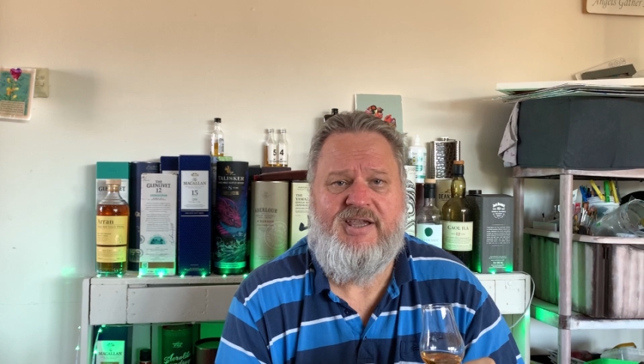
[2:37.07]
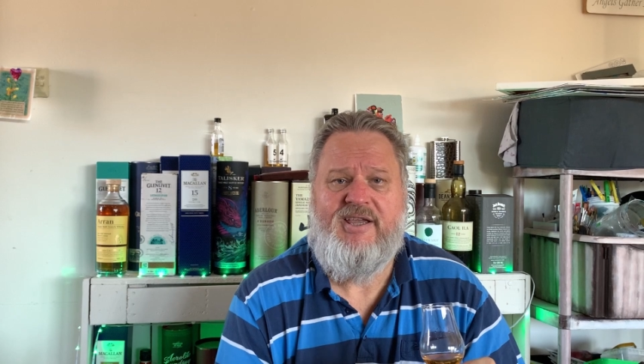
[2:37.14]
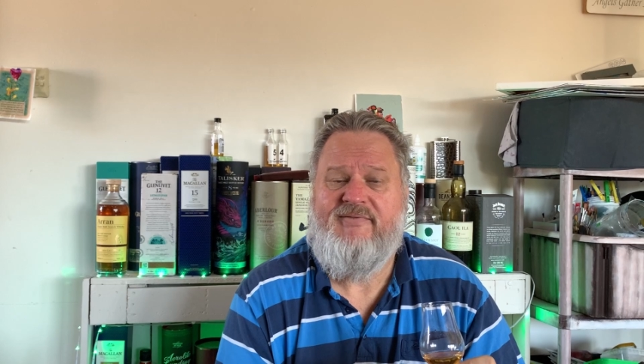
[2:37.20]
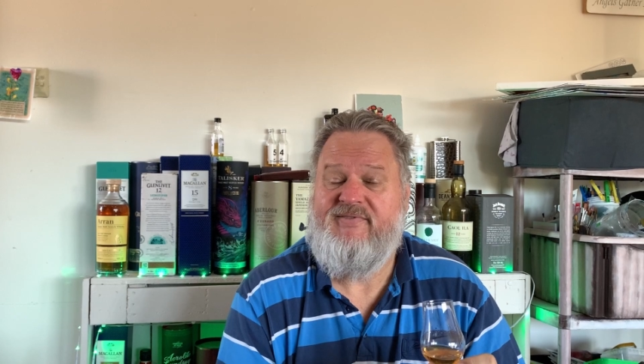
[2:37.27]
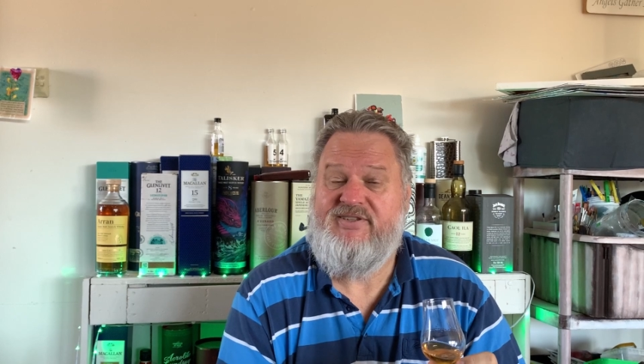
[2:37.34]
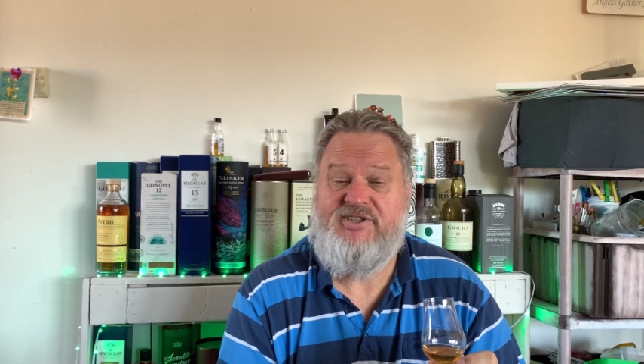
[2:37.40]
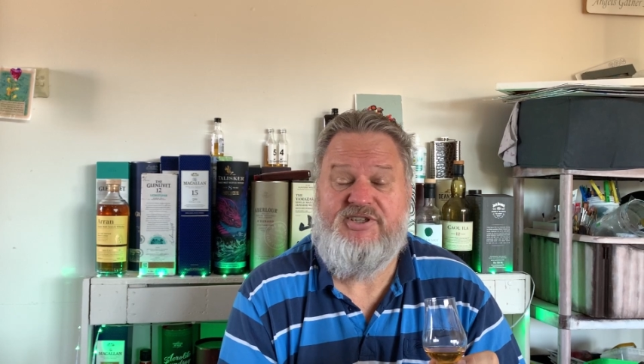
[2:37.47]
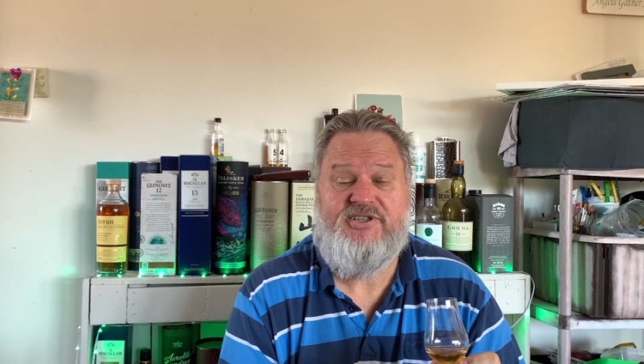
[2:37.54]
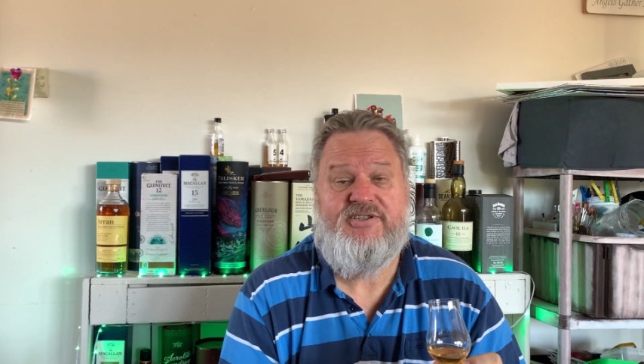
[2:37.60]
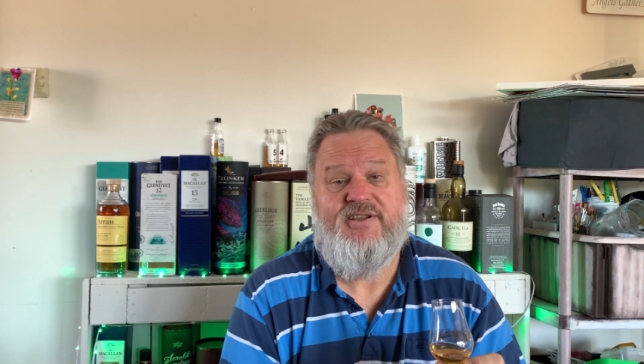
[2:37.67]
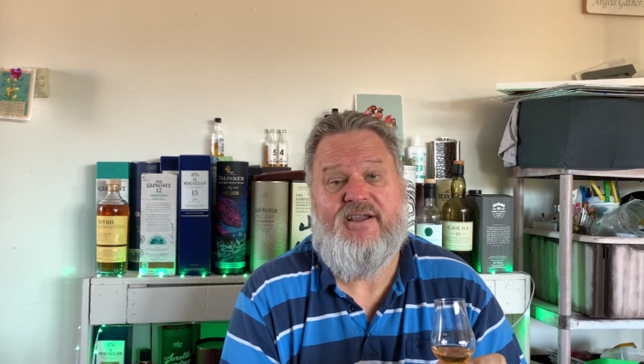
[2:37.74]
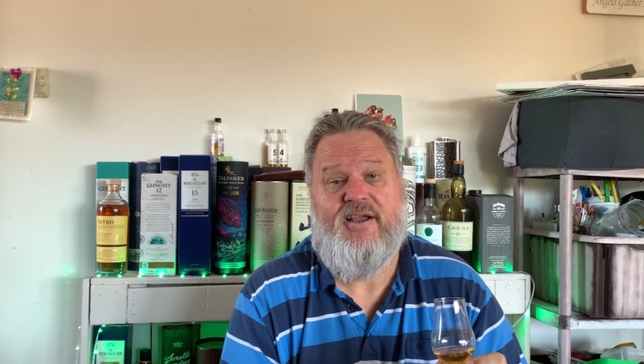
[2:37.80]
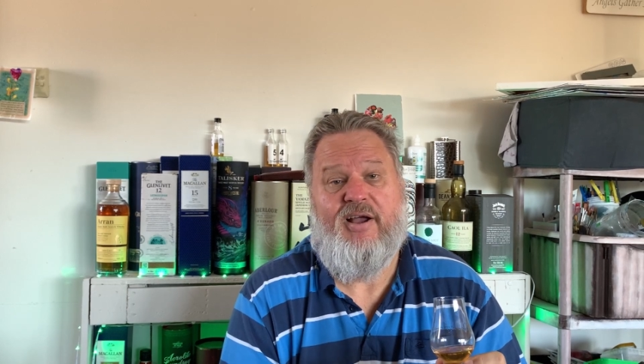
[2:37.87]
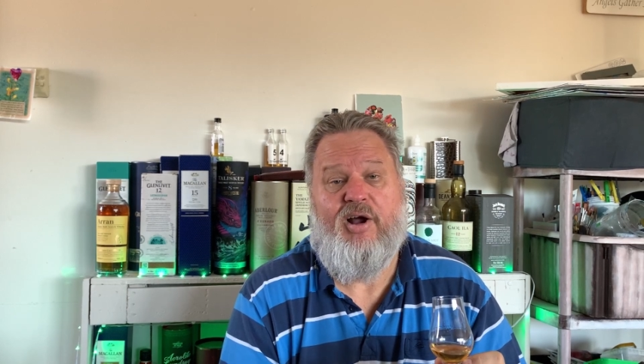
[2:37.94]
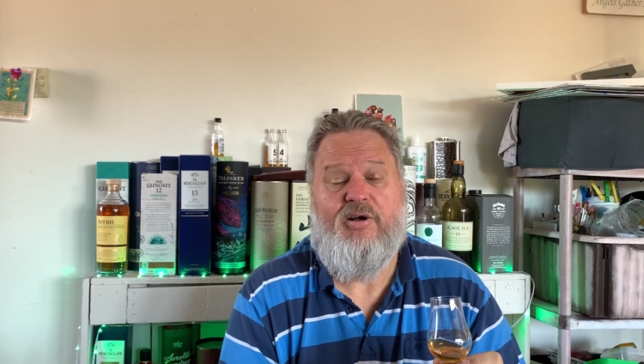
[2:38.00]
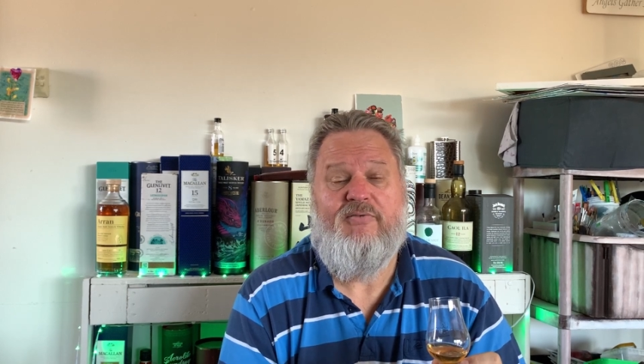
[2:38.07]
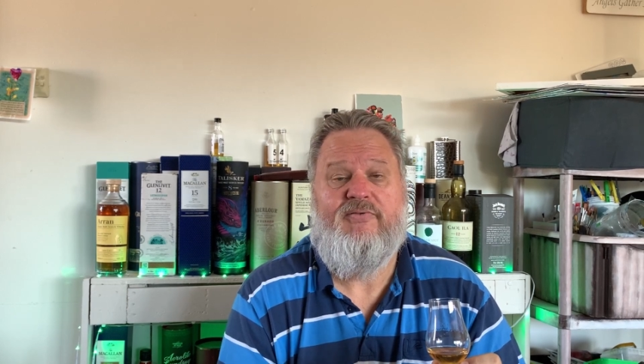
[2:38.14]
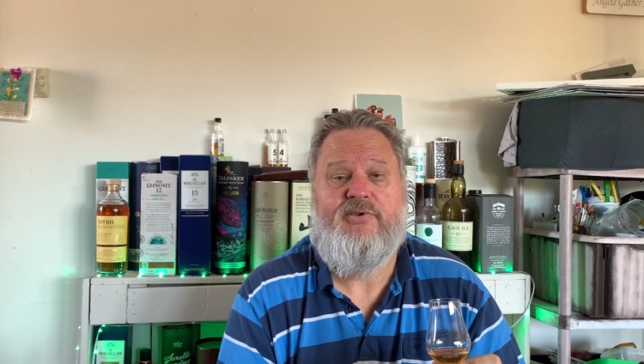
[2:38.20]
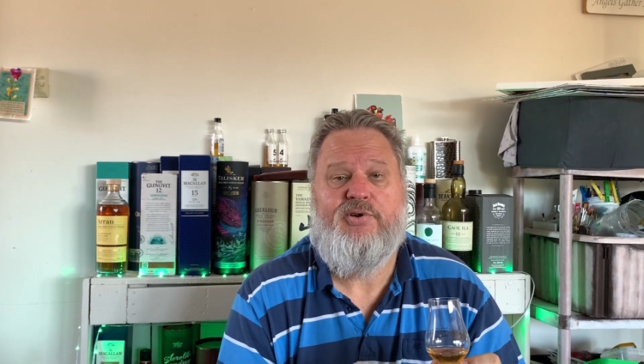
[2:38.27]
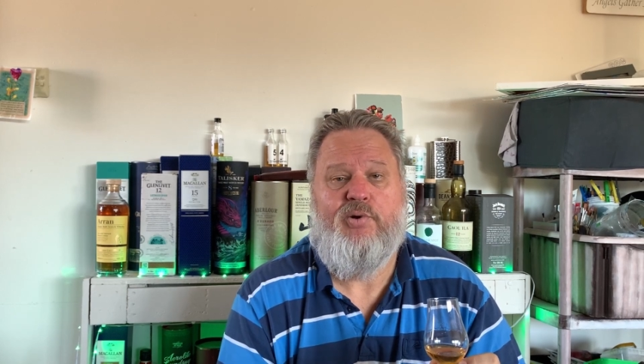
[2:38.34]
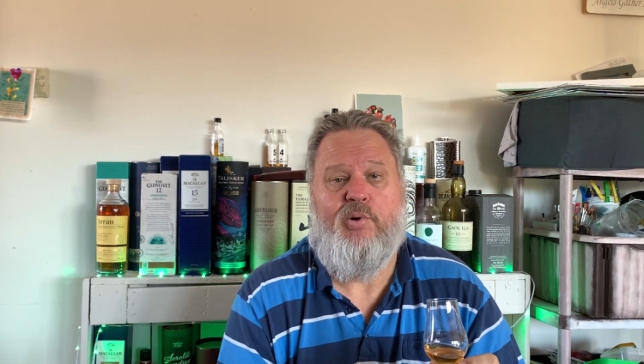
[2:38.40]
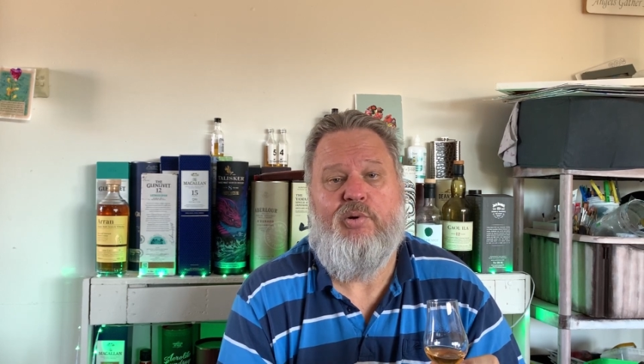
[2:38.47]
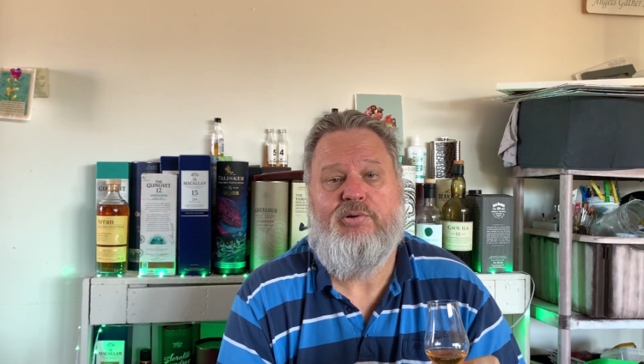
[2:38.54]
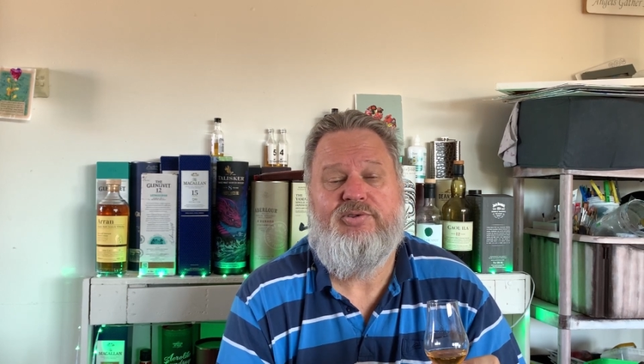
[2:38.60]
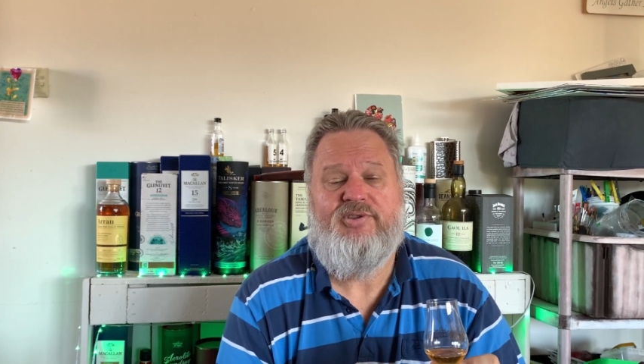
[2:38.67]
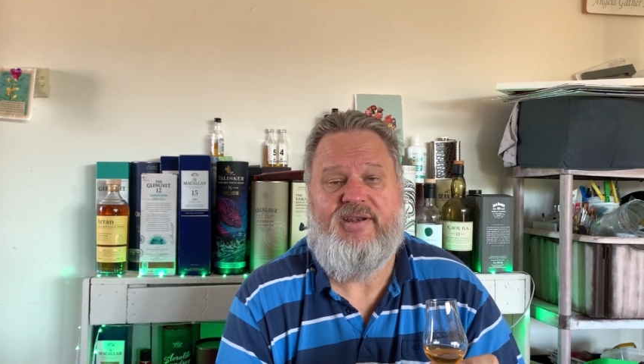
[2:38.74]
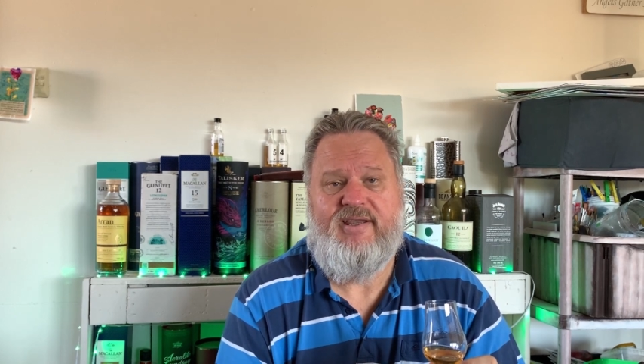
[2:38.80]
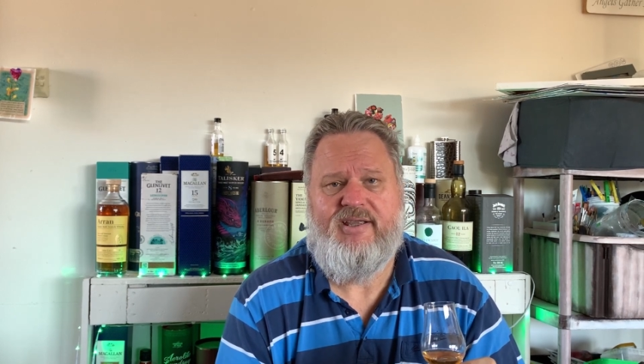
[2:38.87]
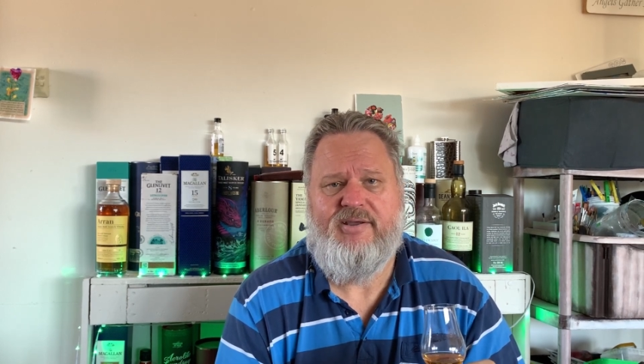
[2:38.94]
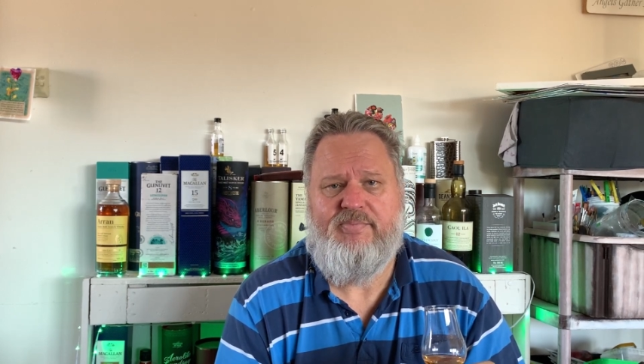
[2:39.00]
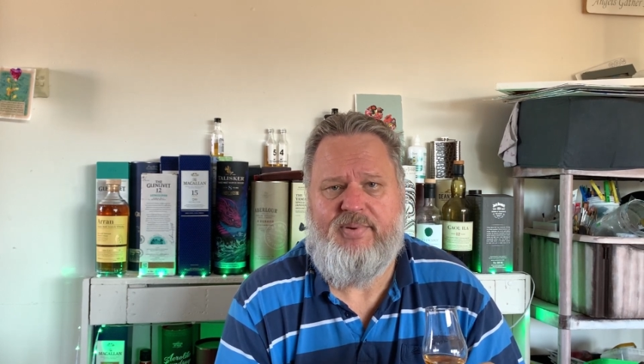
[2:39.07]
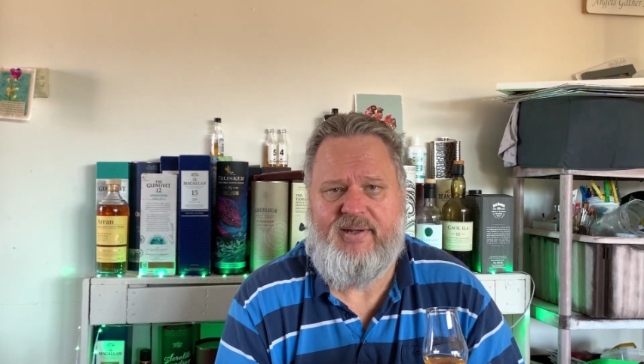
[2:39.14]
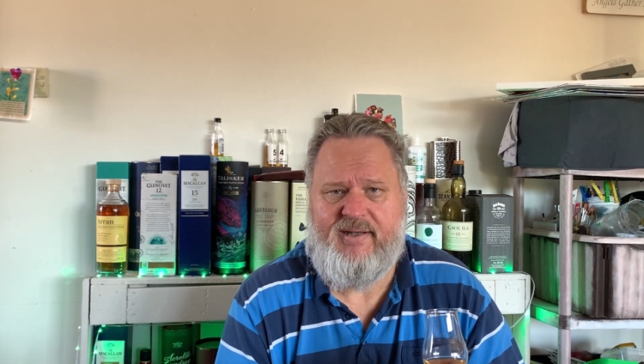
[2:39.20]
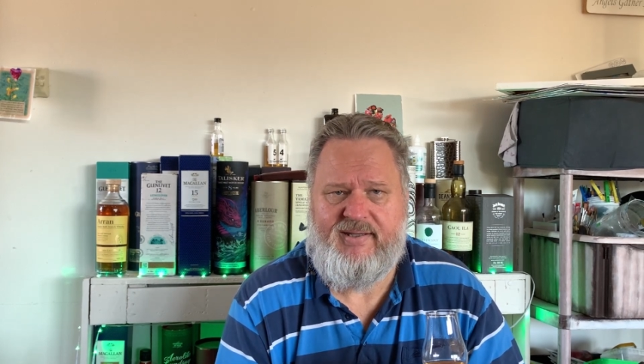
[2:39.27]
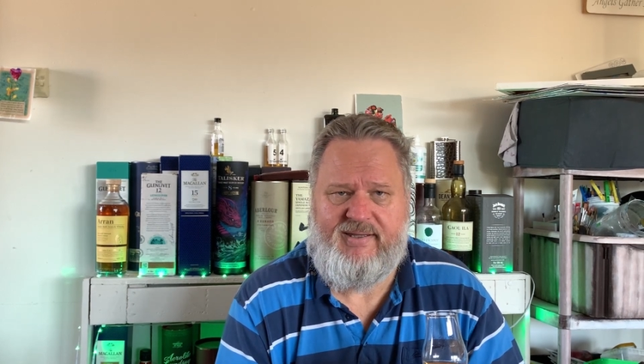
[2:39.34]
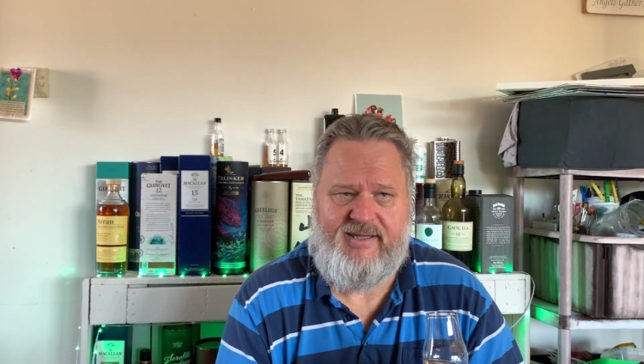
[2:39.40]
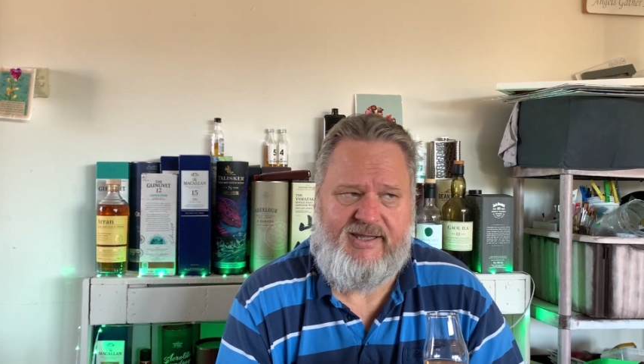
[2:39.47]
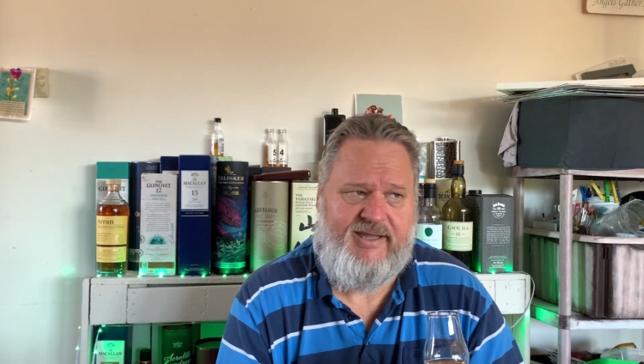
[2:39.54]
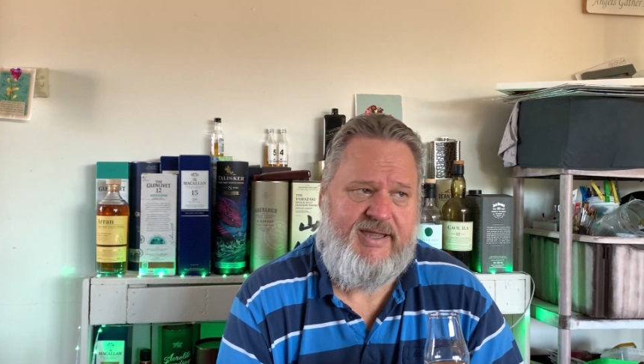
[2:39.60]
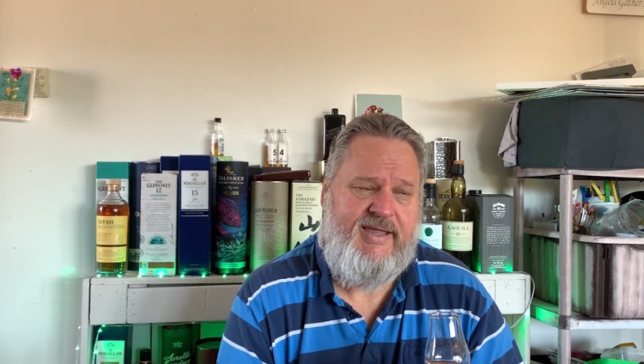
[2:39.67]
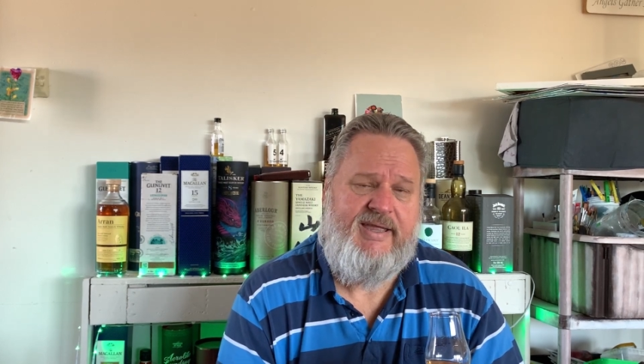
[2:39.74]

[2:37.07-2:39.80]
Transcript: but just the overall drinkability.